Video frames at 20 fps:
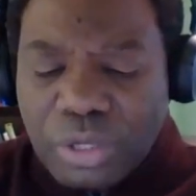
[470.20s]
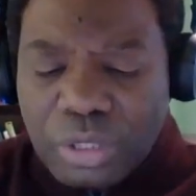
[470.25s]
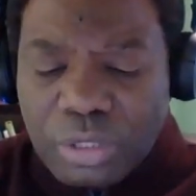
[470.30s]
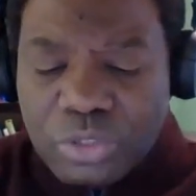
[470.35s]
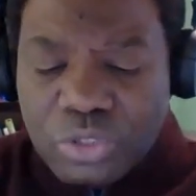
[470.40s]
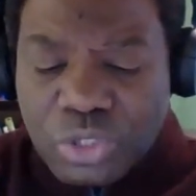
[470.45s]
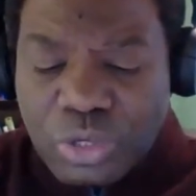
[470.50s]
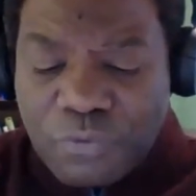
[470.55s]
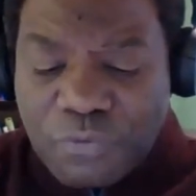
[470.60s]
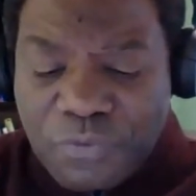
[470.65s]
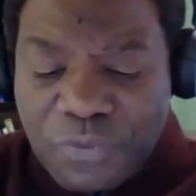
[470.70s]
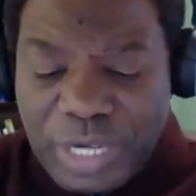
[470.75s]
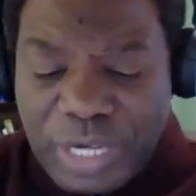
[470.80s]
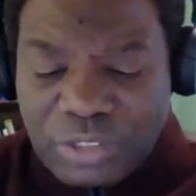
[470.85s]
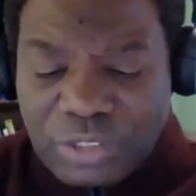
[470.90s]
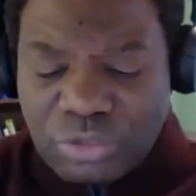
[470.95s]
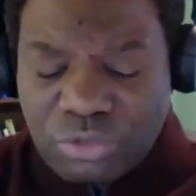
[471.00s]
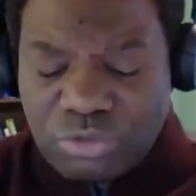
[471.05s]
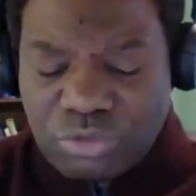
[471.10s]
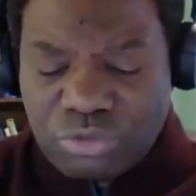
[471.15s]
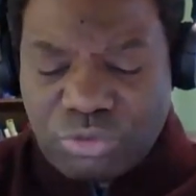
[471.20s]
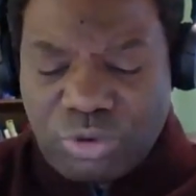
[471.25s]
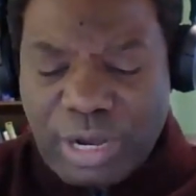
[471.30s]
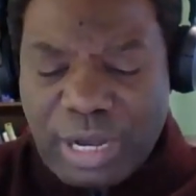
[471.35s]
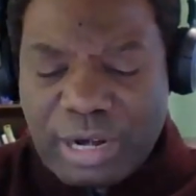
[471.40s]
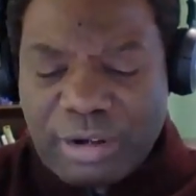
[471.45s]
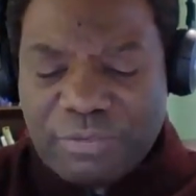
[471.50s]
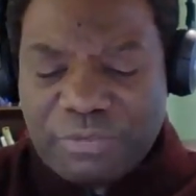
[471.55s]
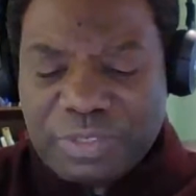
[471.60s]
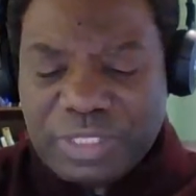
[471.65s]
So verse
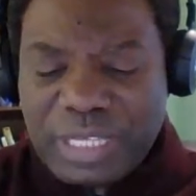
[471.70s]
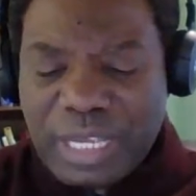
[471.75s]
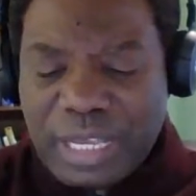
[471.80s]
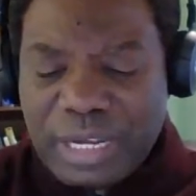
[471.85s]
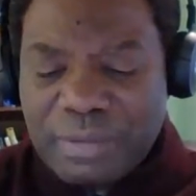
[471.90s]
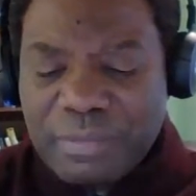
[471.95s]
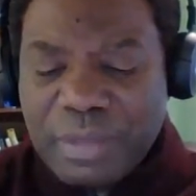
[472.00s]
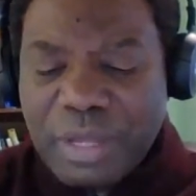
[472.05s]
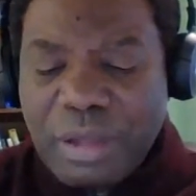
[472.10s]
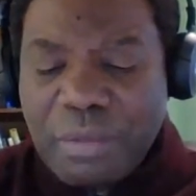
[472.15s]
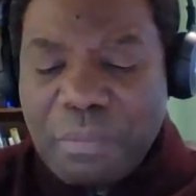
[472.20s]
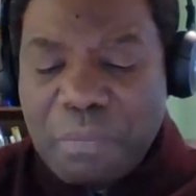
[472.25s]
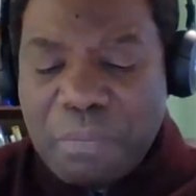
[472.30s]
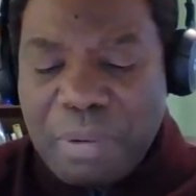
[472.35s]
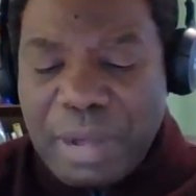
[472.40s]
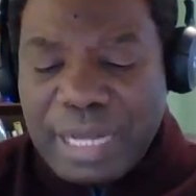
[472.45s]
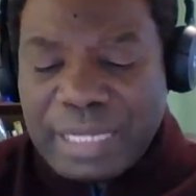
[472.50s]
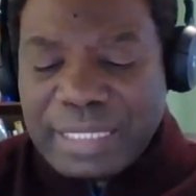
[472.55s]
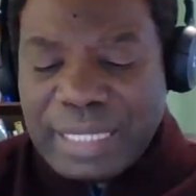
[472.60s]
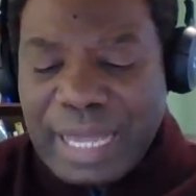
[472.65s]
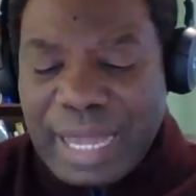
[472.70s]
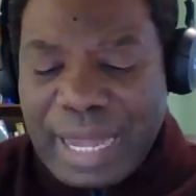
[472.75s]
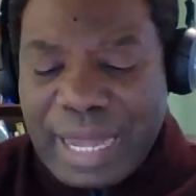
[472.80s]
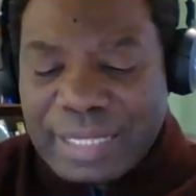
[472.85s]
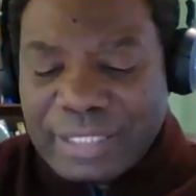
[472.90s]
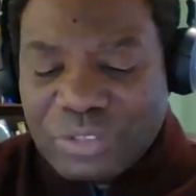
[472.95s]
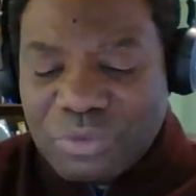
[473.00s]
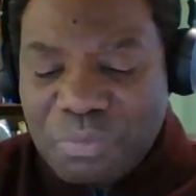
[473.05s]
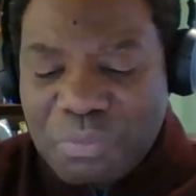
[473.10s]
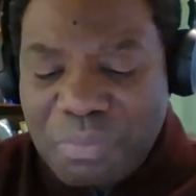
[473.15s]
12 said, but
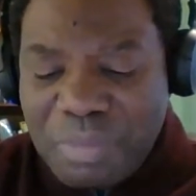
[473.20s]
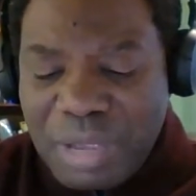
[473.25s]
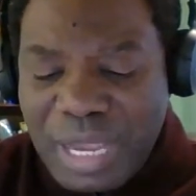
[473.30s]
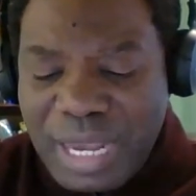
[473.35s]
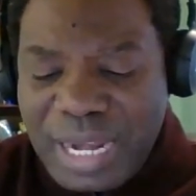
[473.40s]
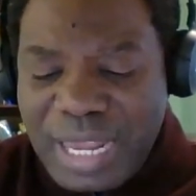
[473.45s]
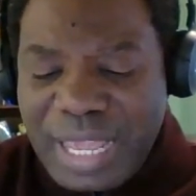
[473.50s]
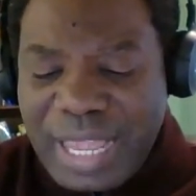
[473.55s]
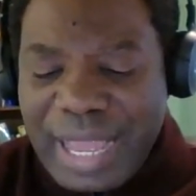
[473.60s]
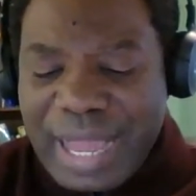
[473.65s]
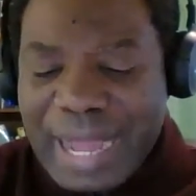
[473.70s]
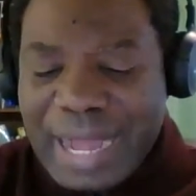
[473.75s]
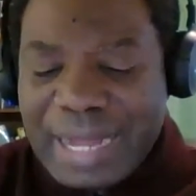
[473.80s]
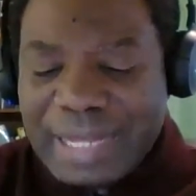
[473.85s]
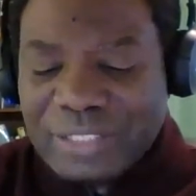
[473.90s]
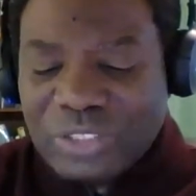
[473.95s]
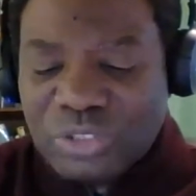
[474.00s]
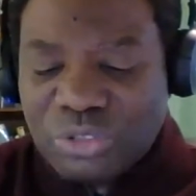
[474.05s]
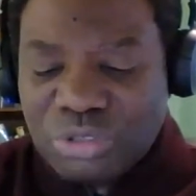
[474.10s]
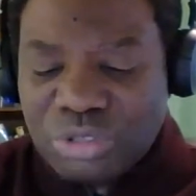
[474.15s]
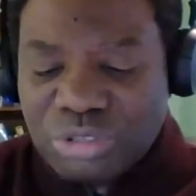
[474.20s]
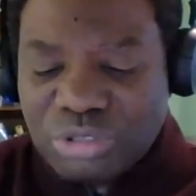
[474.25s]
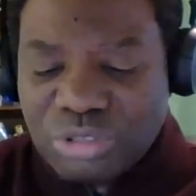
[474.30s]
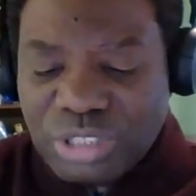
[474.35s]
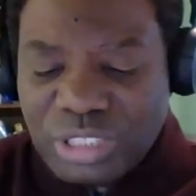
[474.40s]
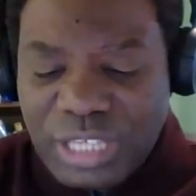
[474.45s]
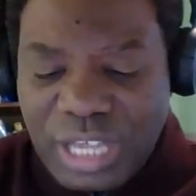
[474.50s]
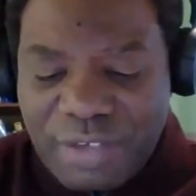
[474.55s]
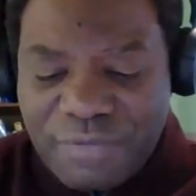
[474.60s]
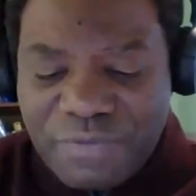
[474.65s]
as many as
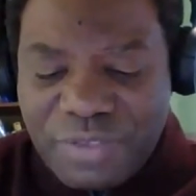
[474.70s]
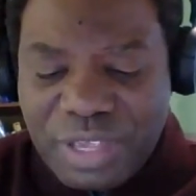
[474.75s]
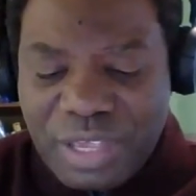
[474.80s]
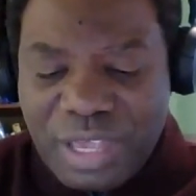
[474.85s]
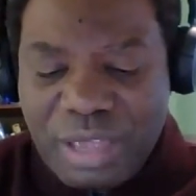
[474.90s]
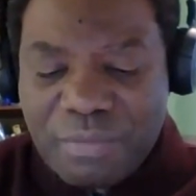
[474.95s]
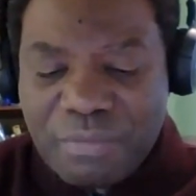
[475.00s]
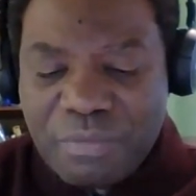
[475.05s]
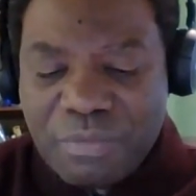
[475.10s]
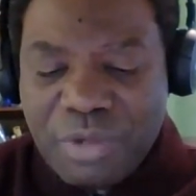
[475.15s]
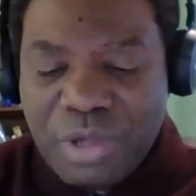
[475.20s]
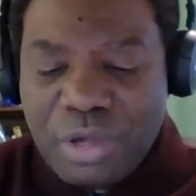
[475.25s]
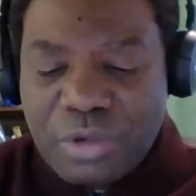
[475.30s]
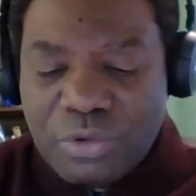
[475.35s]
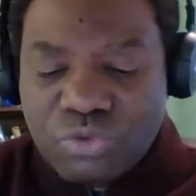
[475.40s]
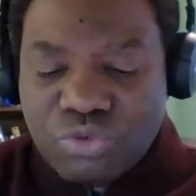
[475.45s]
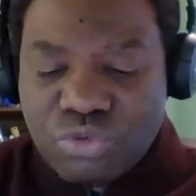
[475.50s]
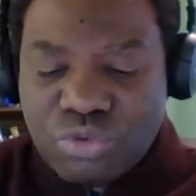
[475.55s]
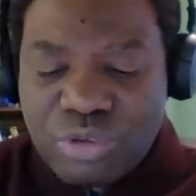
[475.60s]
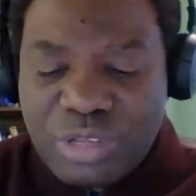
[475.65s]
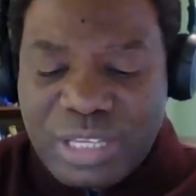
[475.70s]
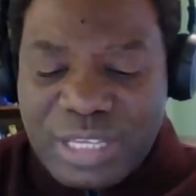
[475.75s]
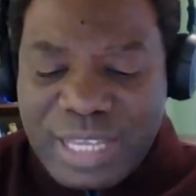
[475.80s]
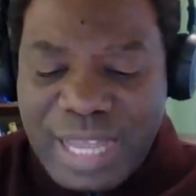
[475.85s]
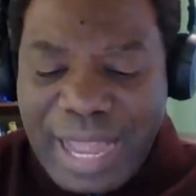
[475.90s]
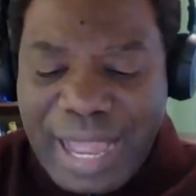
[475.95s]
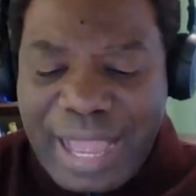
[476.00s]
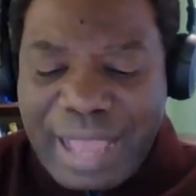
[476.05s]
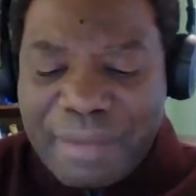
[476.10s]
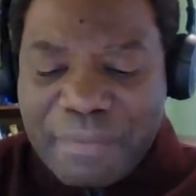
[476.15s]
received him, to
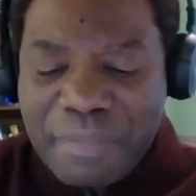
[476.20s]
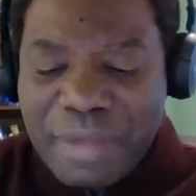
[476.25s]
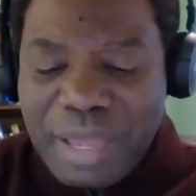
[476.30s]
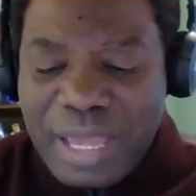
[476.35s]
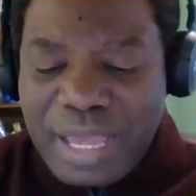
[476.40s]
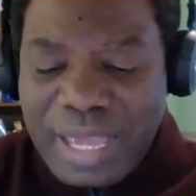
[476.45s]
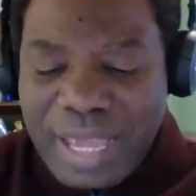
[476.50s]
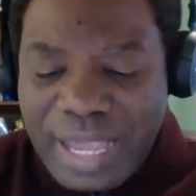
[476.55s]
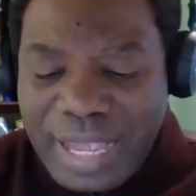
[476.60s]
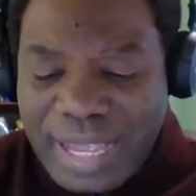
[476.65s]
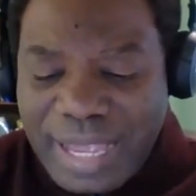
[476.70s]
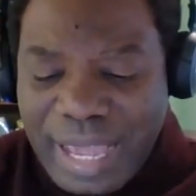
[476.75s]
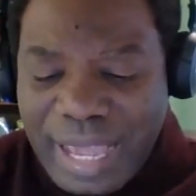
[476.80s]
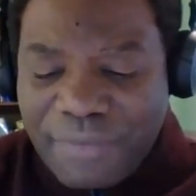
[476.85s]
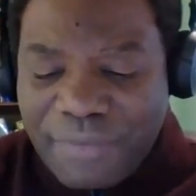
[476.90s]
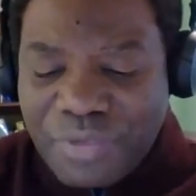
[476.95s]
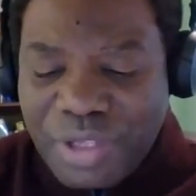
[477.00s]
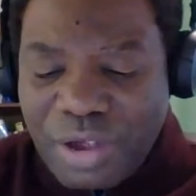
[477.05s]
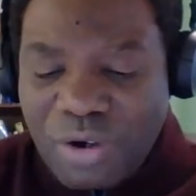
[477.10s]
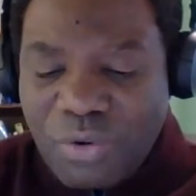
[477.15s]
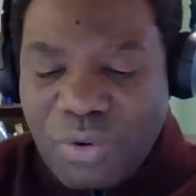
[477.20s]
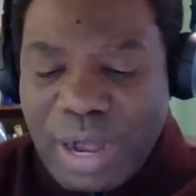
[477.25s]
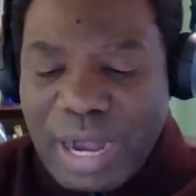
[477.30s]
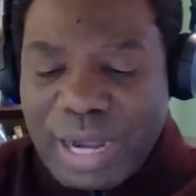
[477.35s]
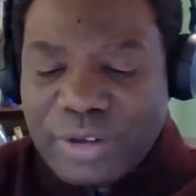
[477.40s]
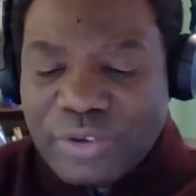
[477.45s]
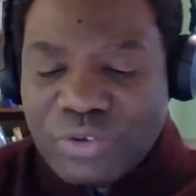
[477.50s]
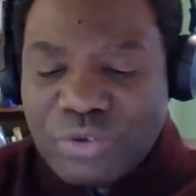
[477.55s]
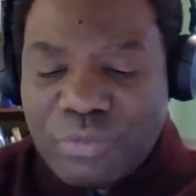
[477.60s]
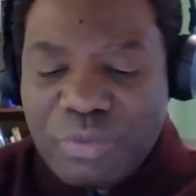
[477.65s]
them he gave the
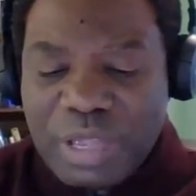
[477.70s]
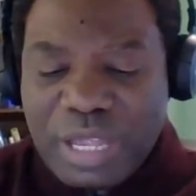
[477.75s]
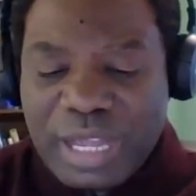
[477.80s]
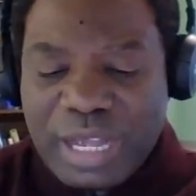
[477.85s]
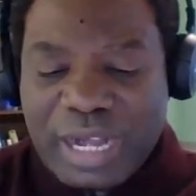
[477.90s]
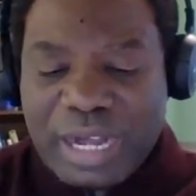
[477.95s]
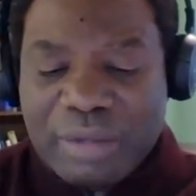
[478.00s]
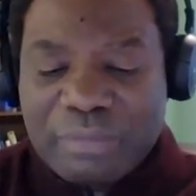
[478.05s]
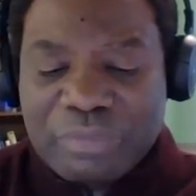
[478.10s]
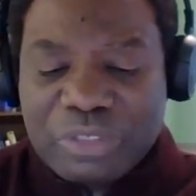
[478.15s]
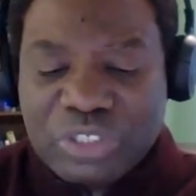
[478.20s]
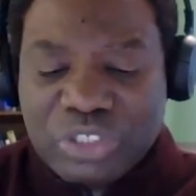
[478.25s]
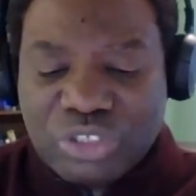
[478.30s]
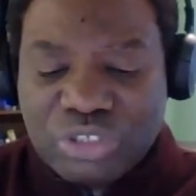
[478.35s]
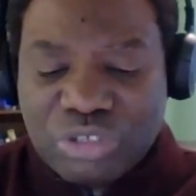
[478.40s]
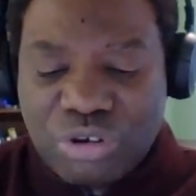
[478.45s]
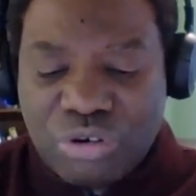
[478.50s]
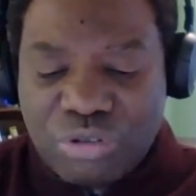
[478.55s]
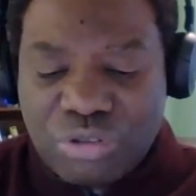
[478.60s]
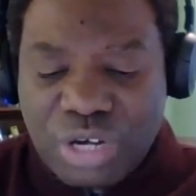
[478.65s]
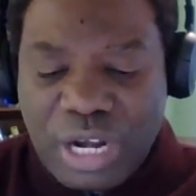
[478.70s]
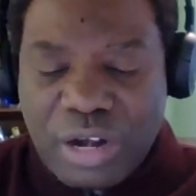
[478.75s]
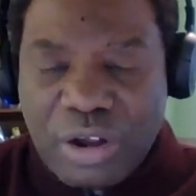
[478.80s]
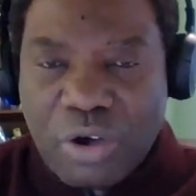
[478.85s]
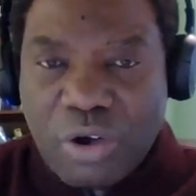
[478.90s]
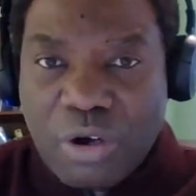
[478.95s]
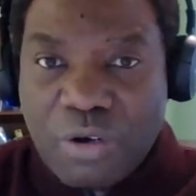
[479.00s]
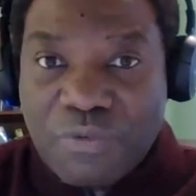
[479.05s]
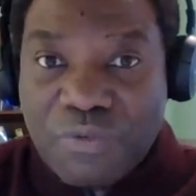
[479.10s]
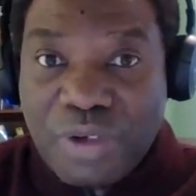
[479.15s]
right to become children
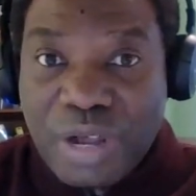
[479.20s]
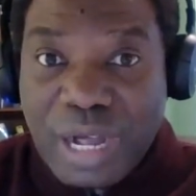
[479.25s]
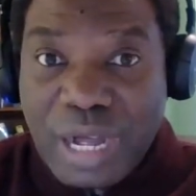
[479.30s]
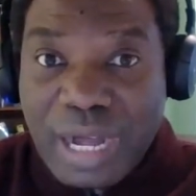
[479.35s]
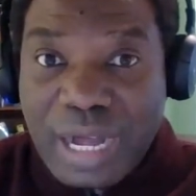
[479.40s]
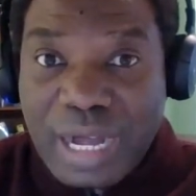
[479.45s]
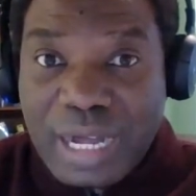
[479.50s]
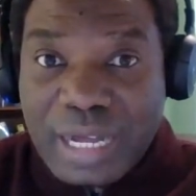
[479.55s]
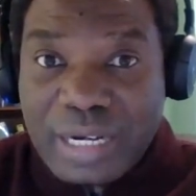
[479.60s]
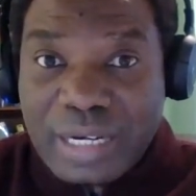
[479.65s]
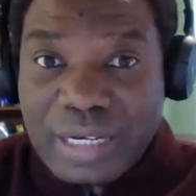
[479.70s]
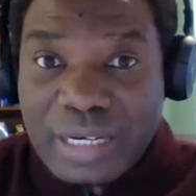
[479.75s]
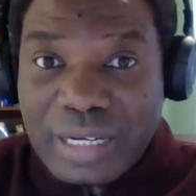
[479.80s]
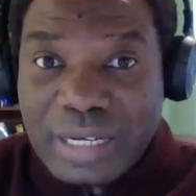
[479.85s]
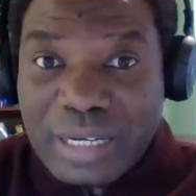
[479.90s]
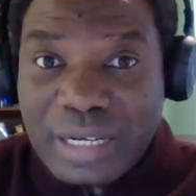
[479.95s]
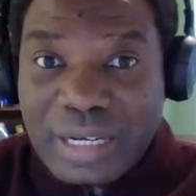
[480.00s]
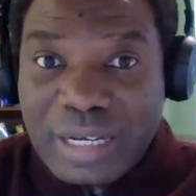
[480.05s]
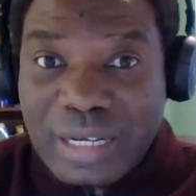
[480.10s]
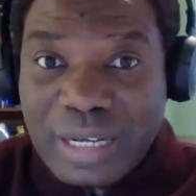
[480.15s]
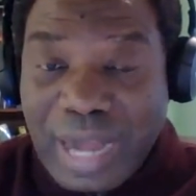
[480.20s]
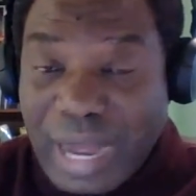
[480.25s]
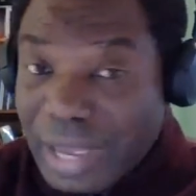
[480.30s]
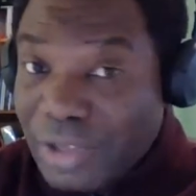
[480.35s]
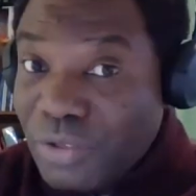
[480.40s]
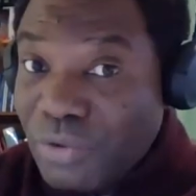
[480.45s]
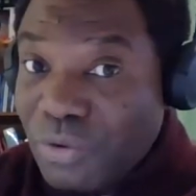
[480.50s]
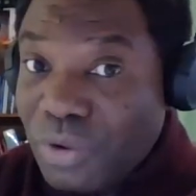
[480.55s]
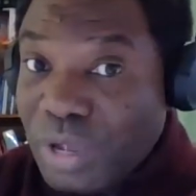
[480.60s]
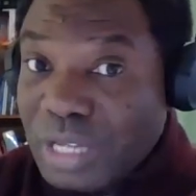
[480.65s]
of God.
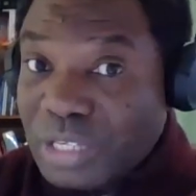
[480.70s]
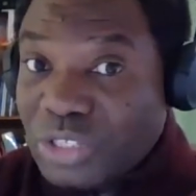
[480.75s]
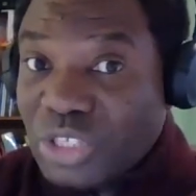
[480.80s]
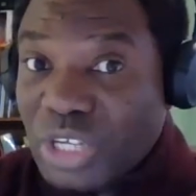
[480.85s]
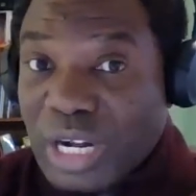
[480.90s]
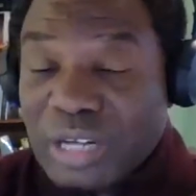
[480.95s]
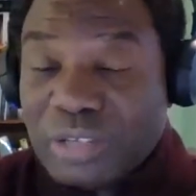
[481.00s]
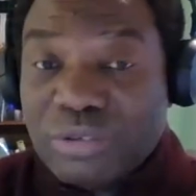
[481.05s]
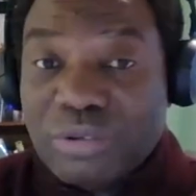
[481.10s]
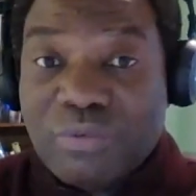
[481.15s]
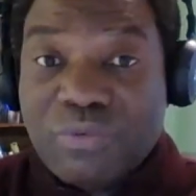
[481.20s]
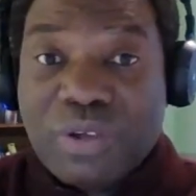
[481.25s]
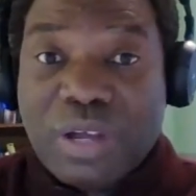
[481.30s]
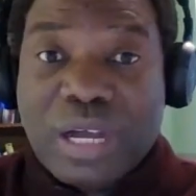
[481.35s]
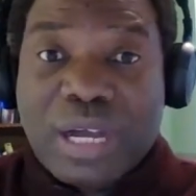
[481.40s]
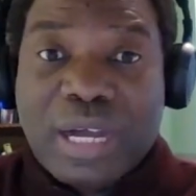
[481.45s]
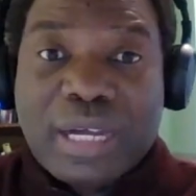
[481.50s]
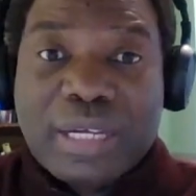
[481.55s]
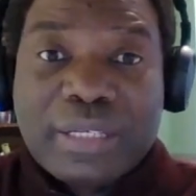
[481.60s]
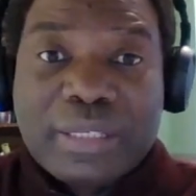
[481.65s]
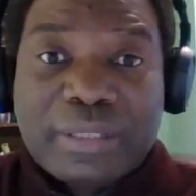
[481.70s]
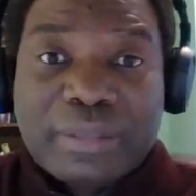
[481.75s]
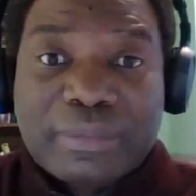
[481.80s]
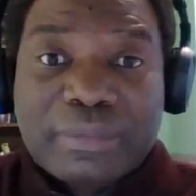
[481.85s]
Are you a child of God?